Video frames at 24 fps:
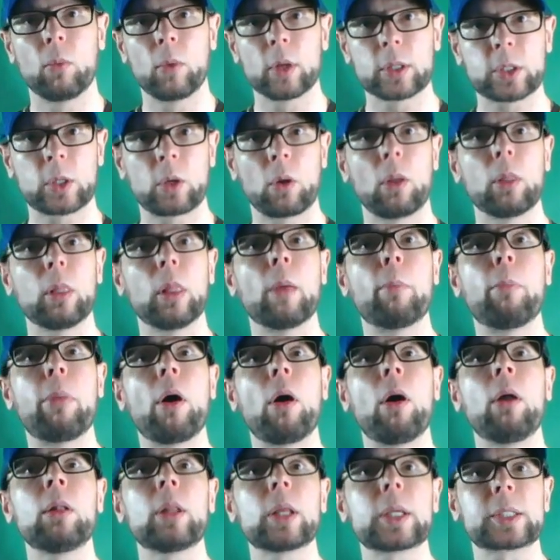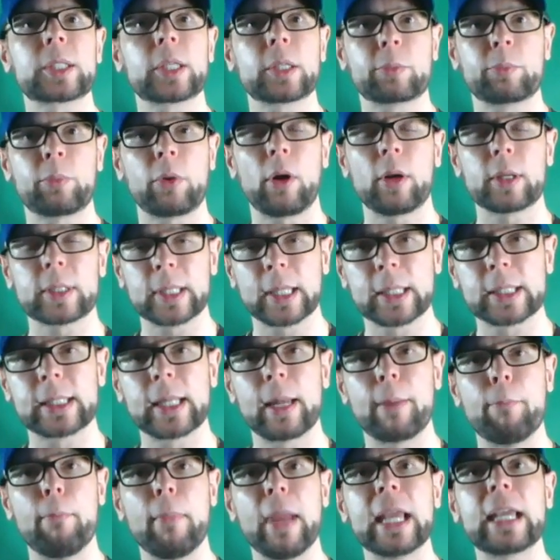what's called lipolysis
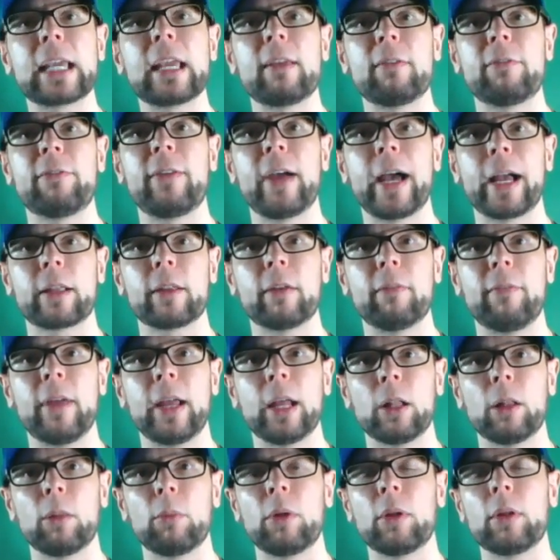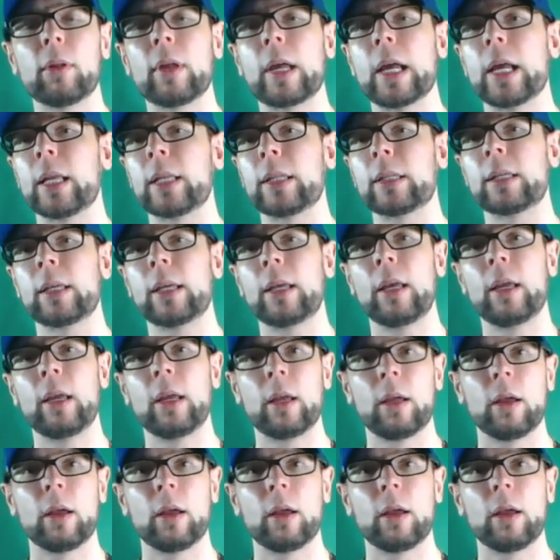process, that making fat available. And